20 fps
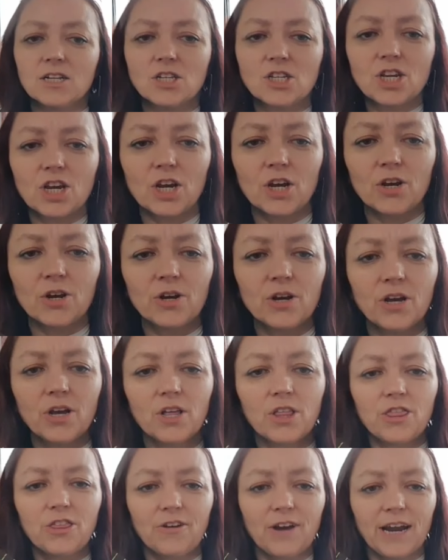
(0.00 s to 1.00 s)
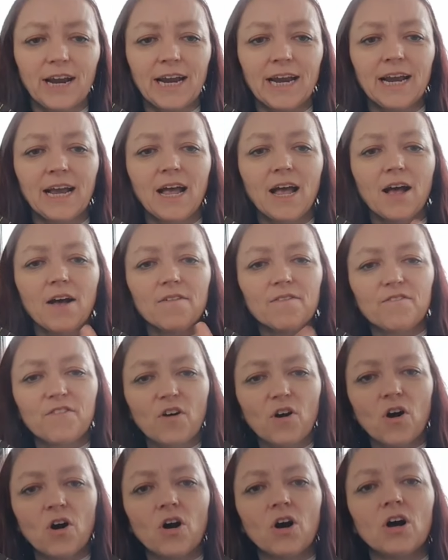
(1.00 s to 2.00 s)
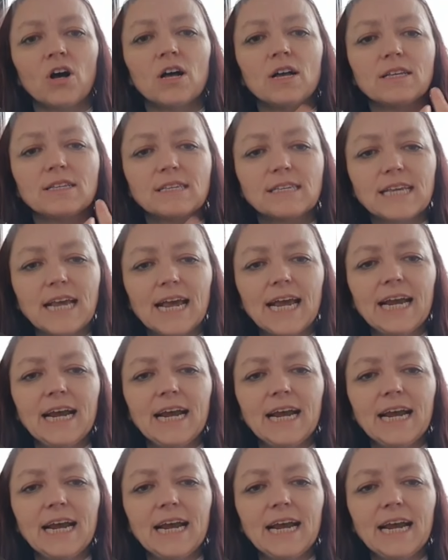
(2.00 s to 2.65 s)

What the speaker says: 2, 3, 4, C,